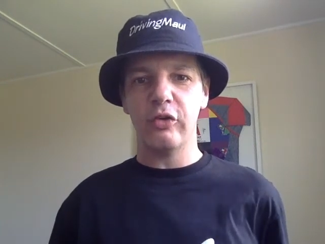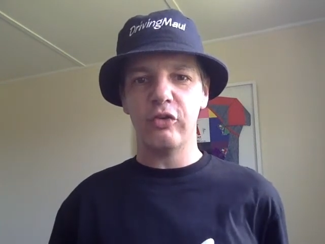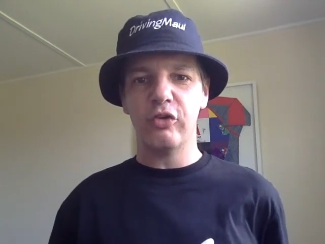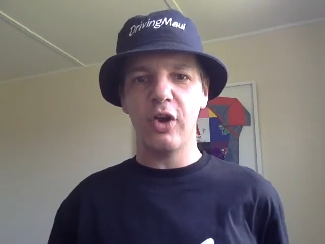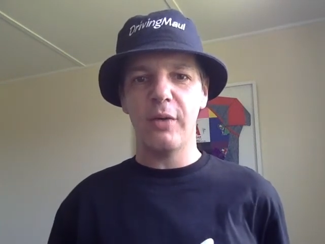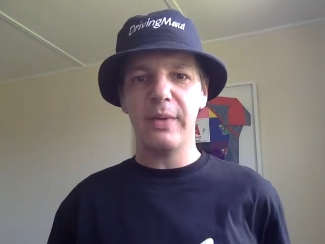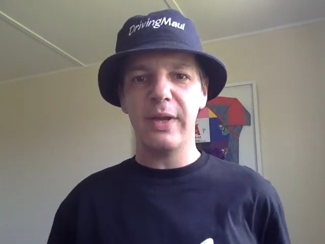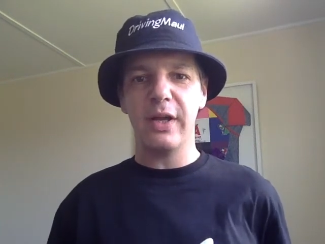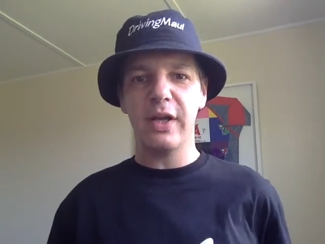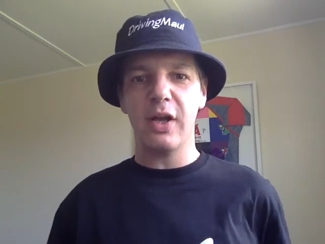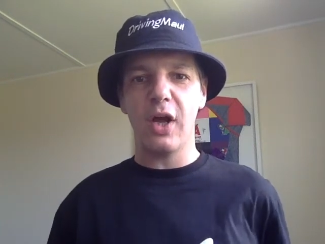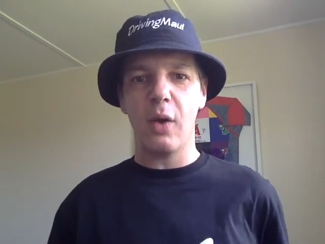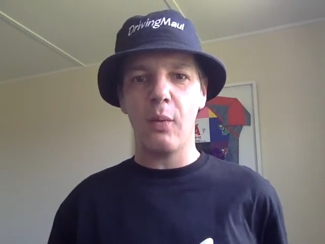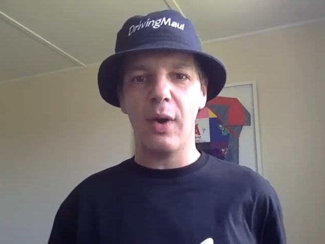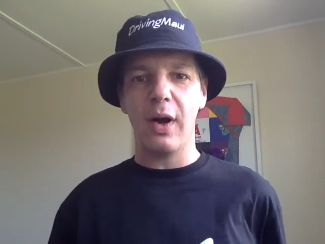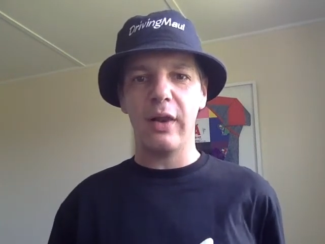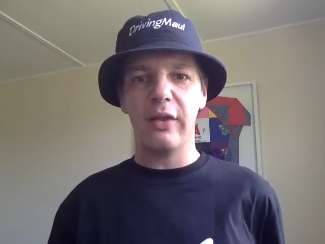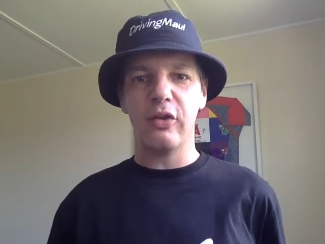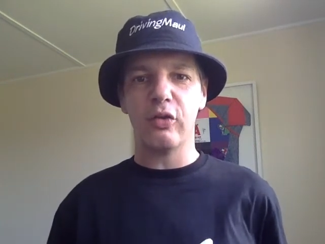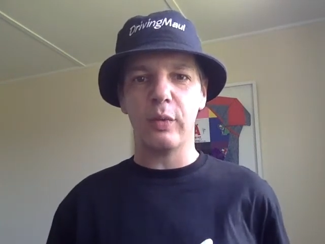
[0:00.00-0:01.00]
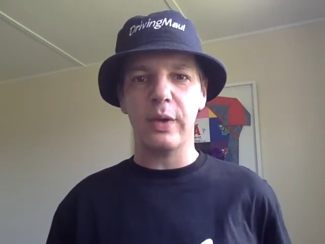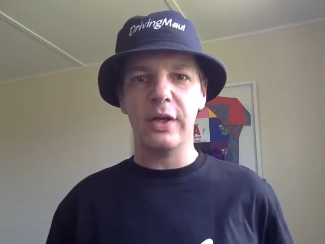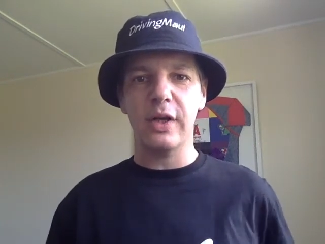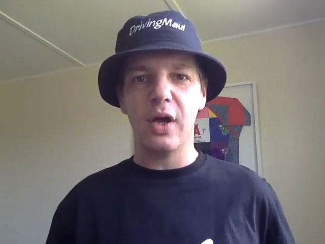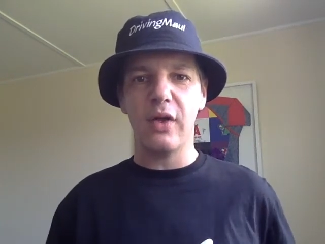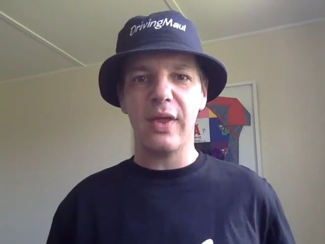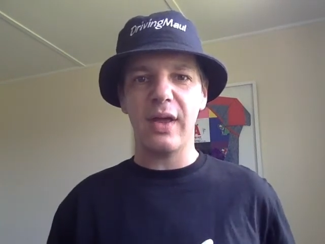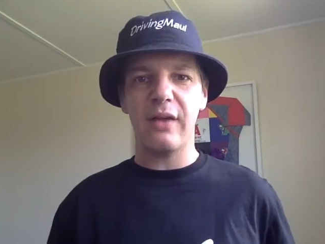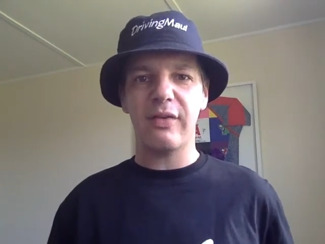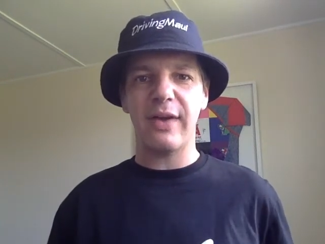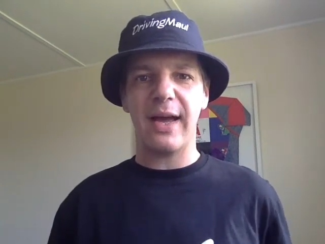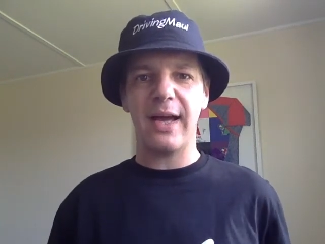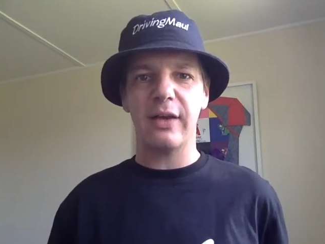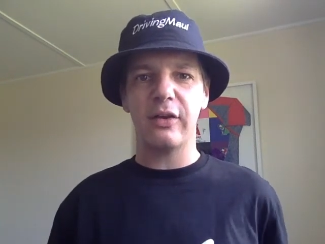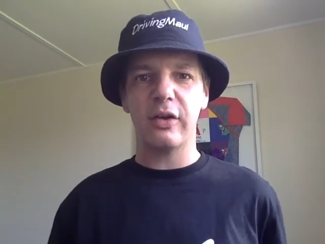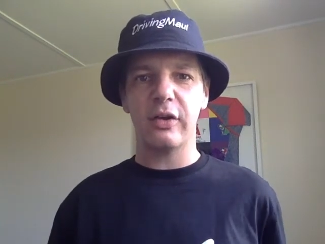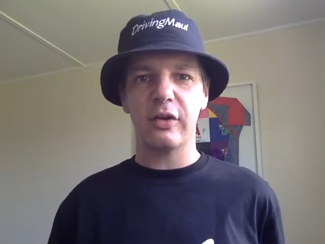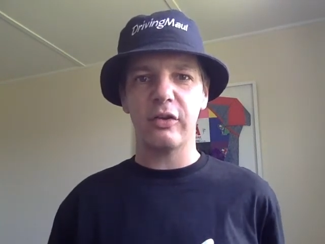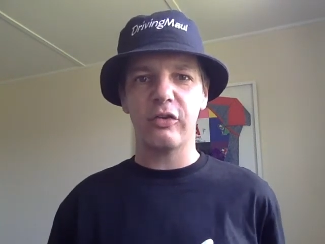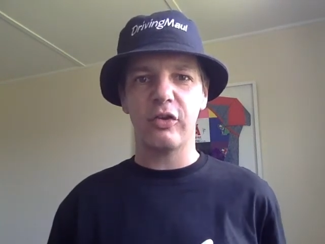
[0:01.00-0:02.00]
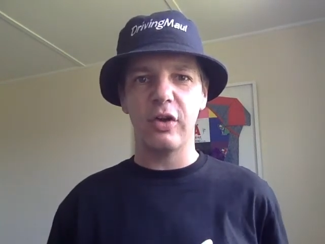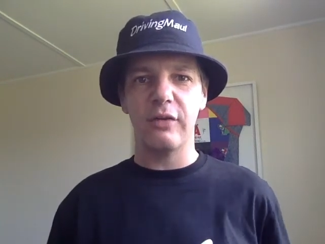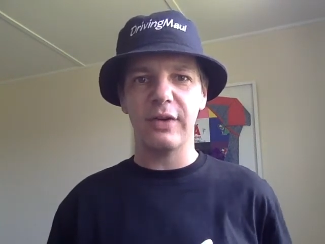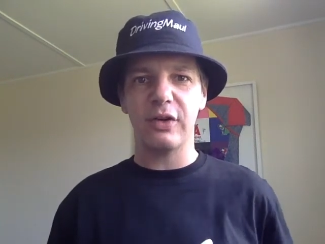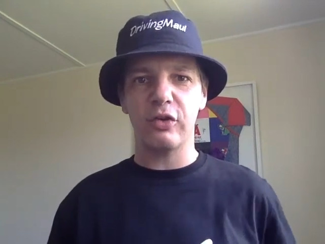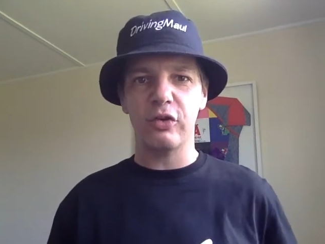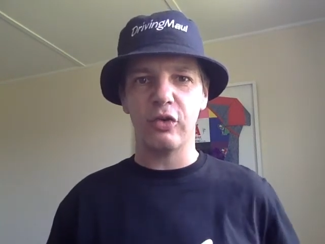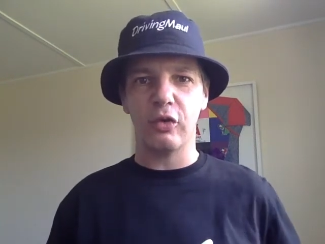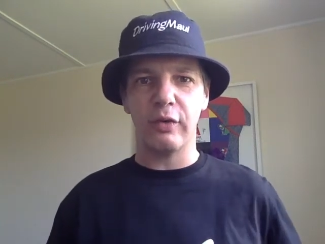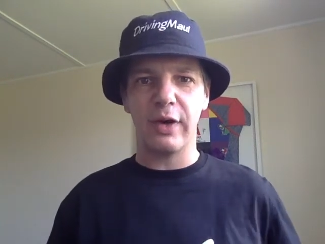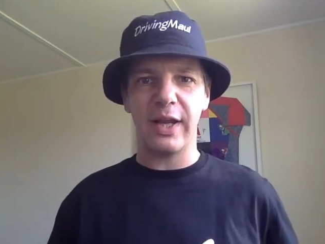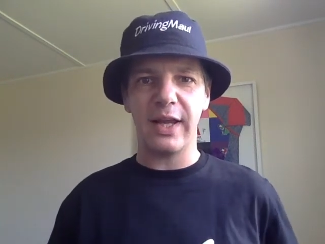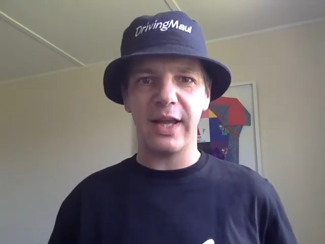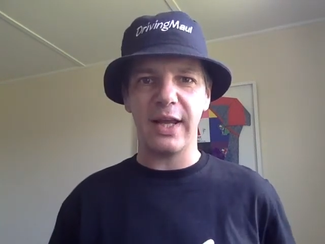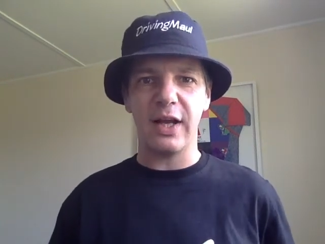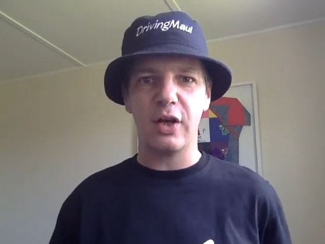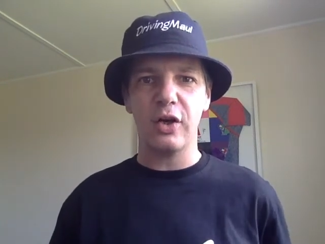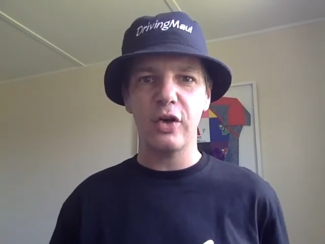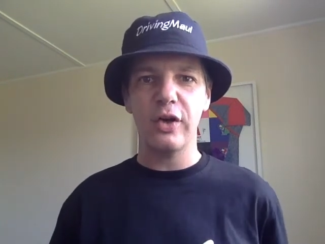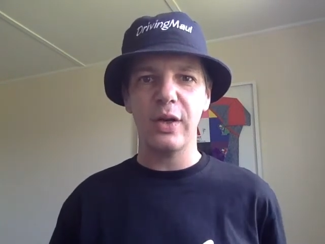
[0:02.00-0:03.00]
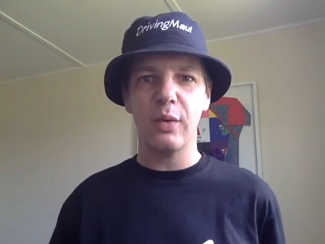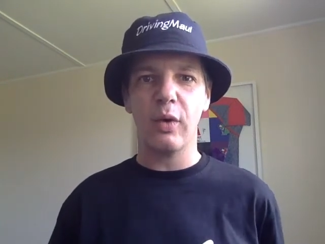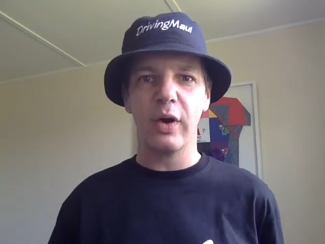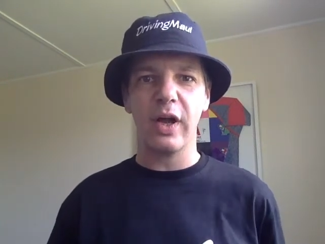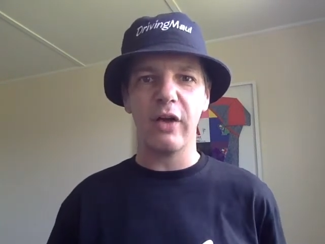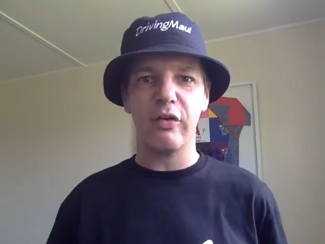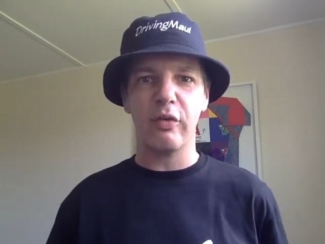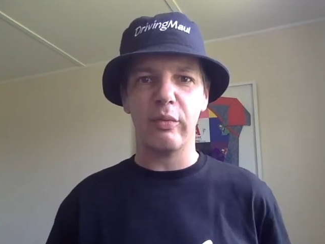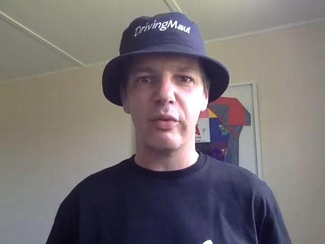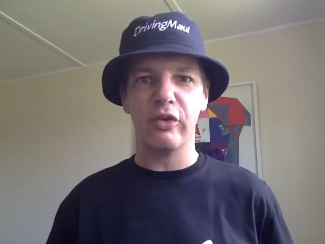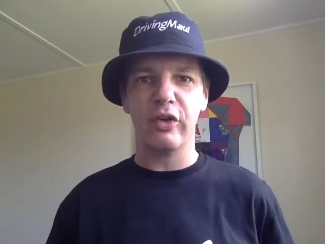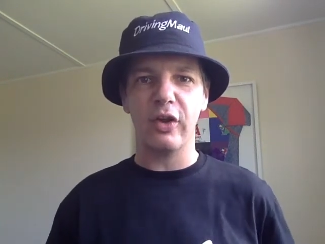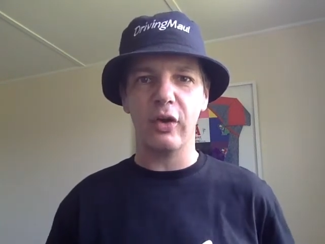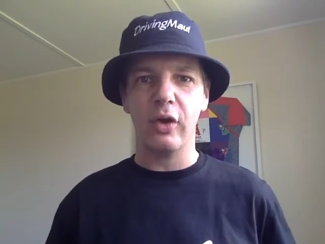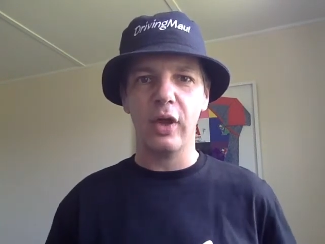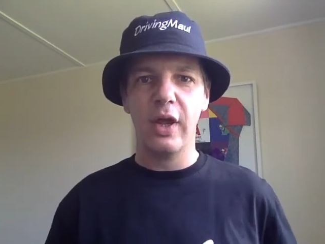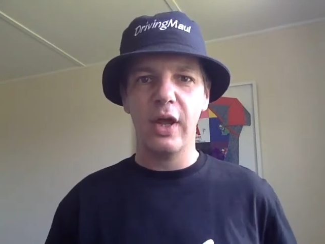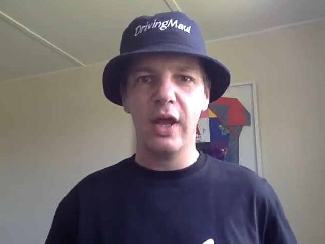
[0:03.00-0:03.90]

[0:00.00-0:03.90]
Germany are going well in this window. They've had two victories already, including one over Brazil.